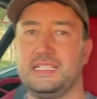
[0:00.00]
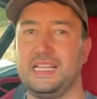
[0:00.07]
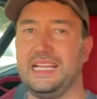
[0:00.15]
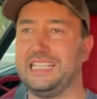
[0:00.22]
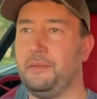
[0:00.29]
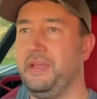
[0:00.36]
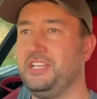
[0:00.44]
as
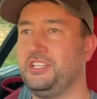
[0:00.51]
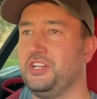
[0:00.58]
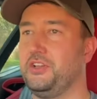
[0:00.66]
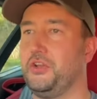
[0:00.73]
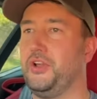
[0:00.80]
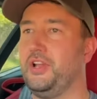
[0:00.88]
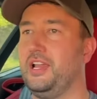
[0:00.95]
I mentioned
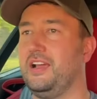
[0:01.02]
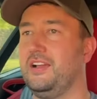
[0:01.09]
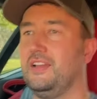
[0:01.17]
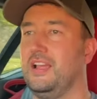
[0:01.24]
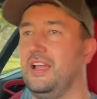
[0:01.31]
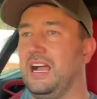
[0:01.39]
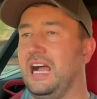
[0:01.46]
earlier,
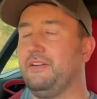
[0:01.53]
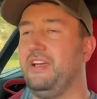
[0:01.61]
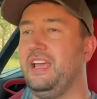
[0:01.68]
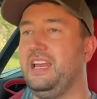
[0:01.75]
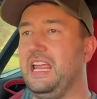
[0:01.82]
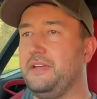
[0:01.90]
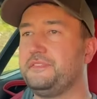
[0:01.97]
I've
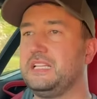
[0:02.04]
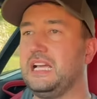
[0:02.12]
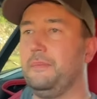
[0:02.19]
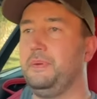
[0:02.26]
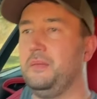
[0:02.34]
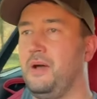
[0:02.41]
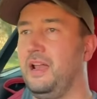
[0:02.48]
had
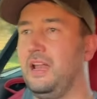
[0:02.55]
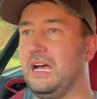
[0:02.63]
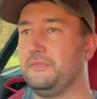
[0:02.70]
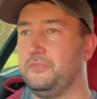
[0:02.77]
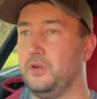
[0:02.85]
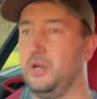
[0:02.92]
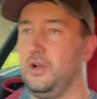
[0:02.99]
F-Type in my life
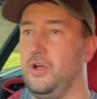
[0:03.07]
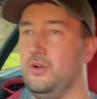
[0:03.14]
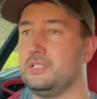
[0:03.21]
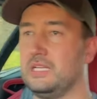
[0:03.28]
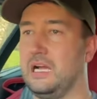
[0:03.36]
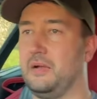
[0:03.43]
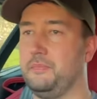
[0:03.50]
for a long
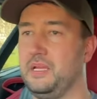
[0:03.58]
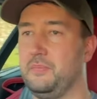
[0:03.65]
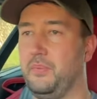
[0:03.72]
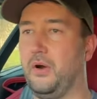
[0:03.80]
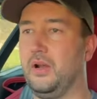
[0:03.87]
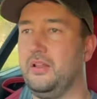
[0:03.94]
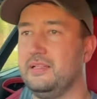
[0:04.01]
time, being
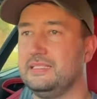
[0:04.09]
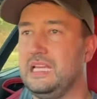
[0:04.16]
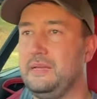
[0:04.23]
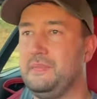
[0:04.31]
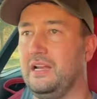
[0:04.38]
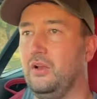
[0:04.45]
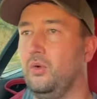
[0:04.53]
part of the team
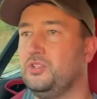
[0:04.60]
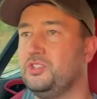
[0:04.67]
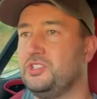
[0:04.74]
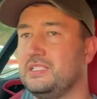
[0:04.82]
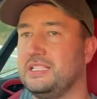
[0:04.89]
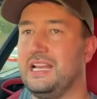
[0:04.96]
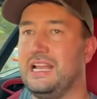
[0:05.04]
that launched
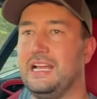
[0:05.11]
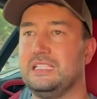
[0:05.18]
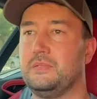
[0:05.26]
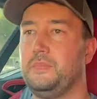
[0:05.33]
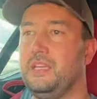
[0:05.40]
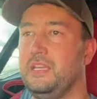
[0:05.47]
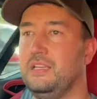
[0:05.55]
it, and now to
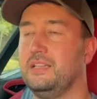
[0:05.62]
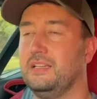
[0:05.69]
be